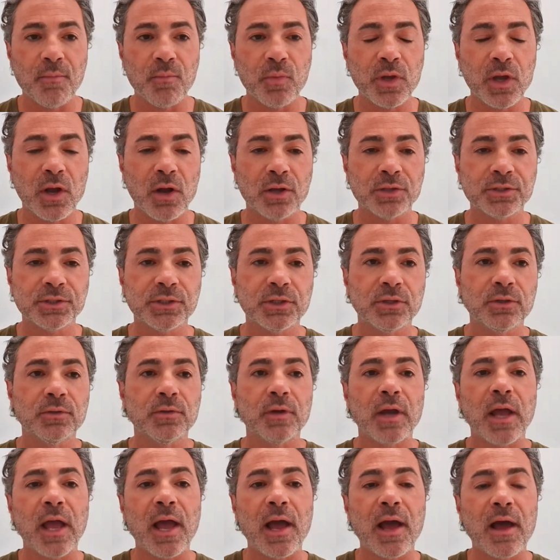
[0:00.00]
We
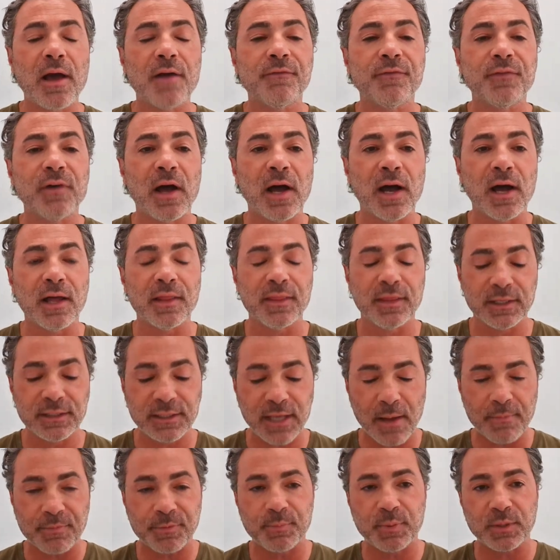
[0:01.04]
also have the
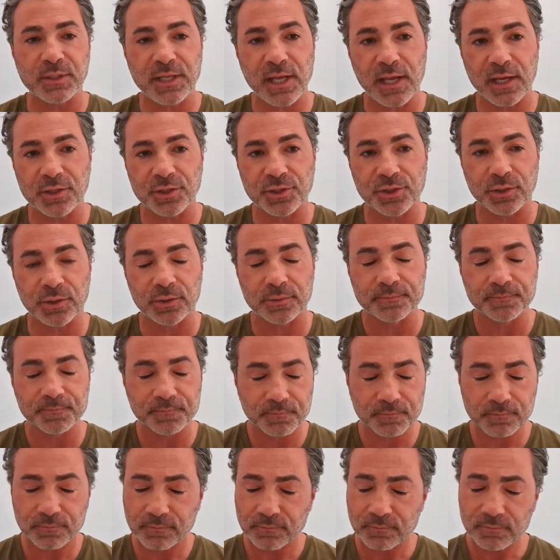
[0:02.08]
depth potential.
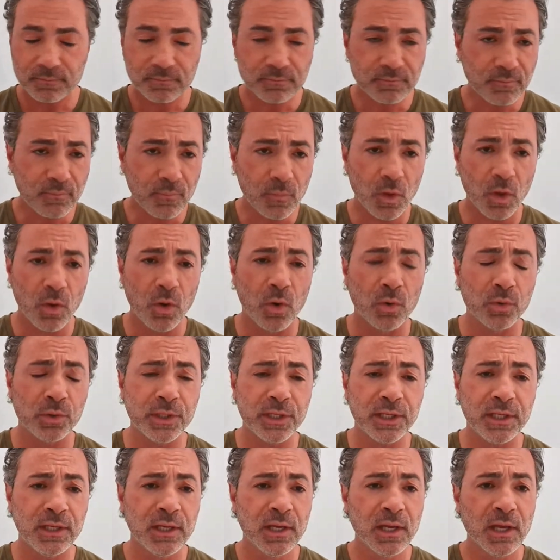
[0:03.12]

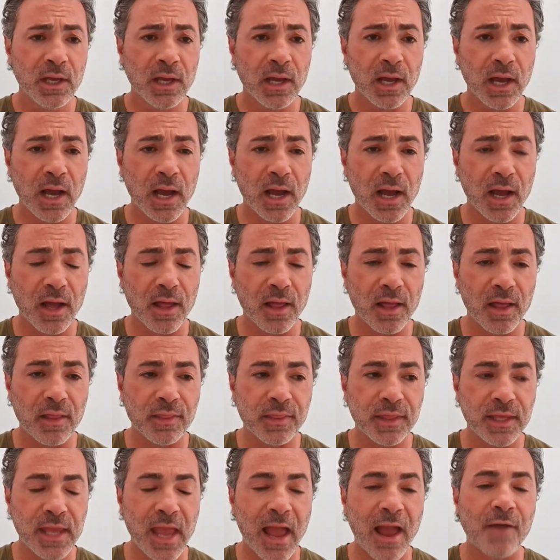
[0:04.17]
Only
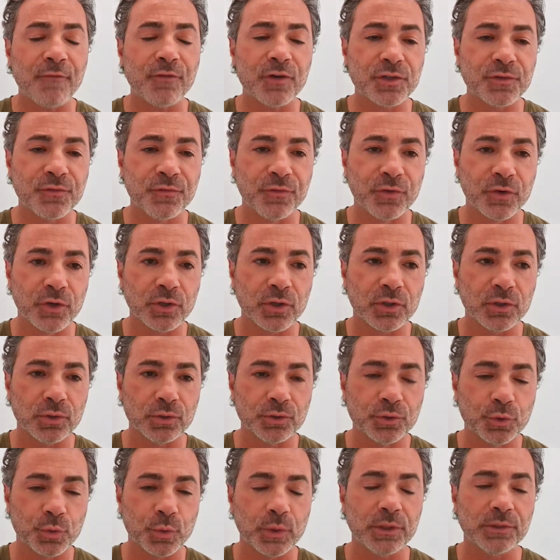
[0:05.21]
the average vertical
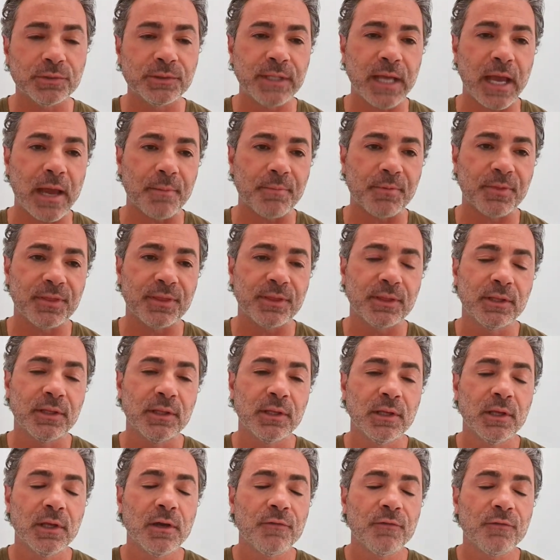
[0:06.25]
drill depth
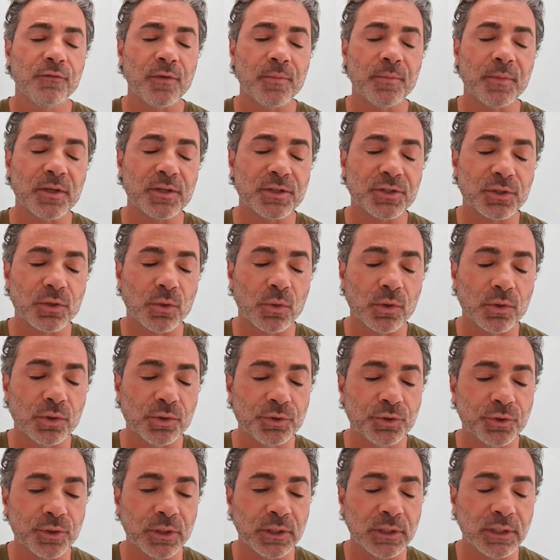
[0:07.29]
from the historical
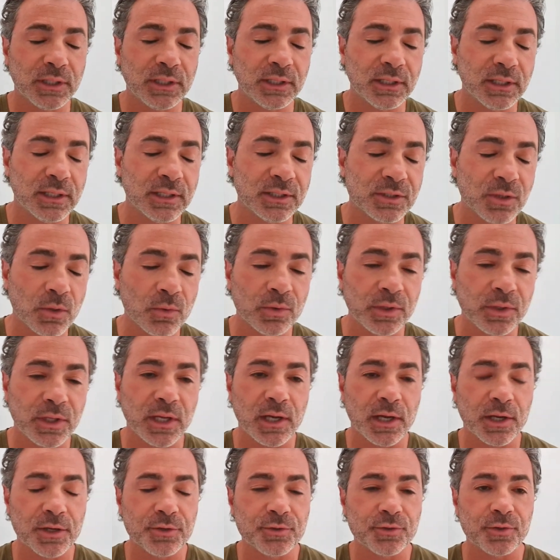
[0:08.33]
drilling is only
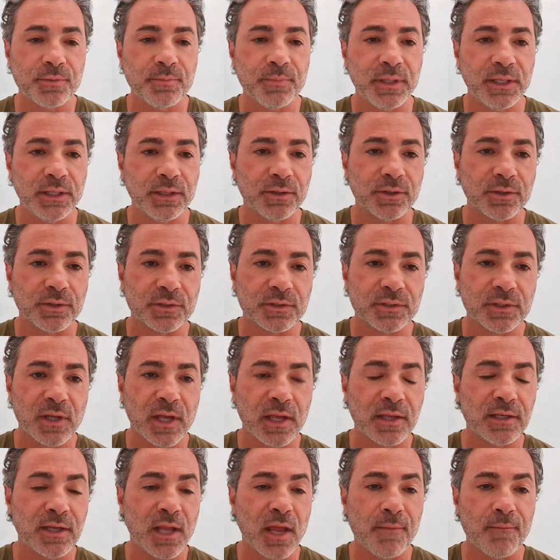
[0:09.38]
100 meters,
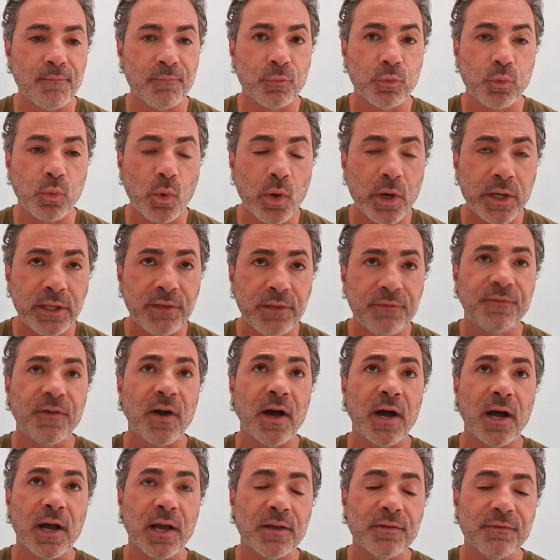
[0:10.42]
and
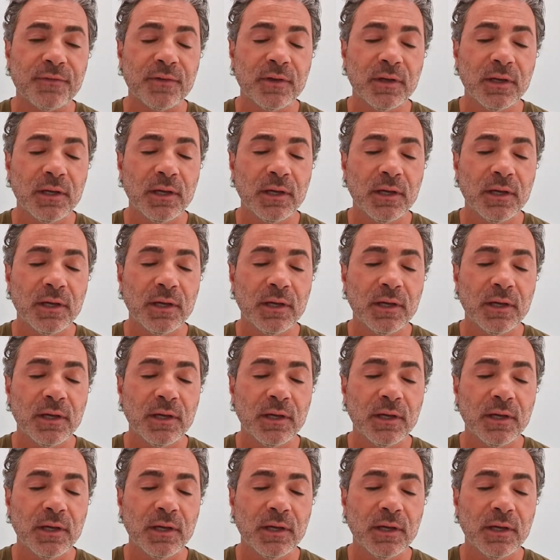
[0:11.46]
25